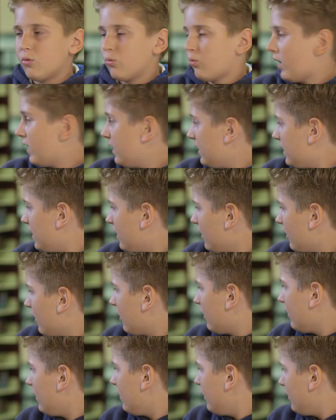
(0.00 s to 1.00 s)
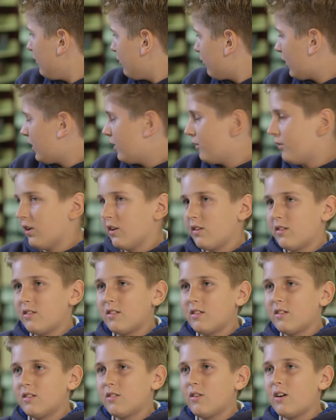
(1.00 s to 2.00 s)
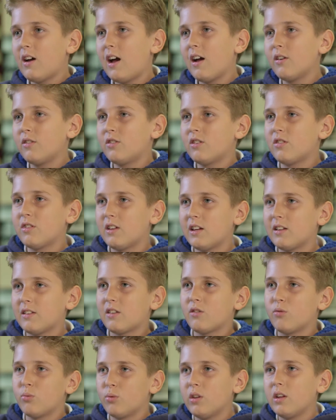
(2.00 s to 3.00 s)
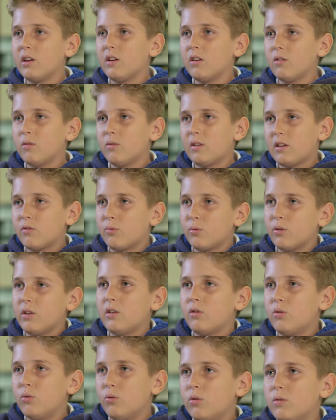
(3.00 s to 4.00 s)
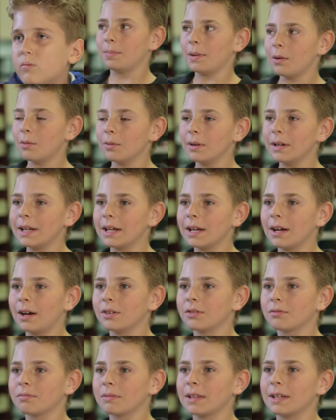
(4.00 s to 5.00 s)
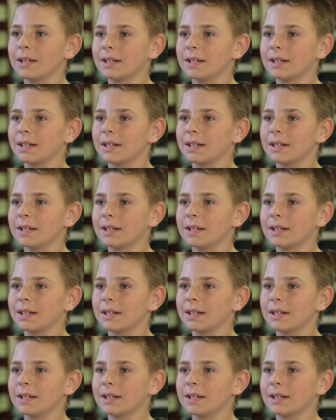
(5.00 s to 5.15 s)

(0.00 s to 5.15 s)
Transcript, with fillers: right here in front of us. So I just think that's really, that's really cool. About winning it, I was really